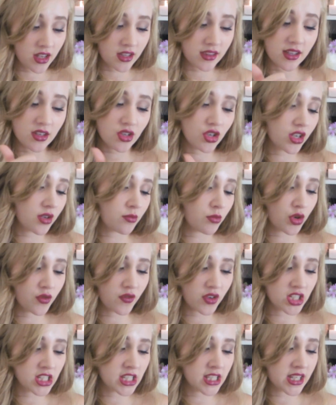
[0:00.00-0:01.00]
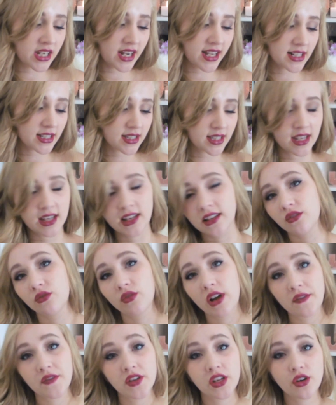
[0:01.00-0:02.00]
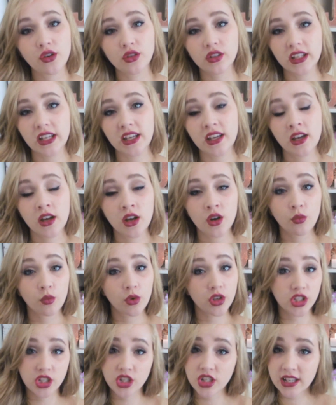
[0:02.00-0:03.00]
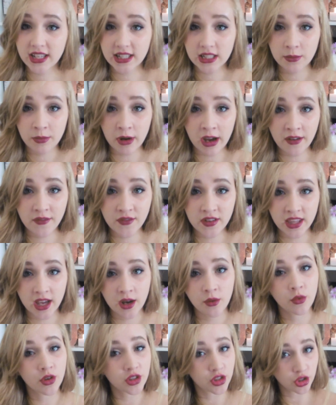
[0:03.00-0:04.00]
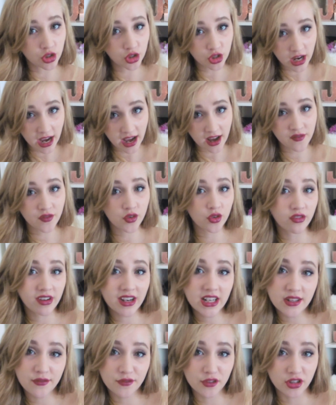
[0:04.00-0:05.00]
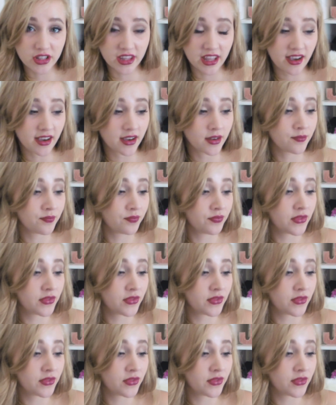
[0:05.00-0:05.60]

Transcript: Then you can move on to the next thing, ravioli. What do you need to buy for that? What do you have already for that?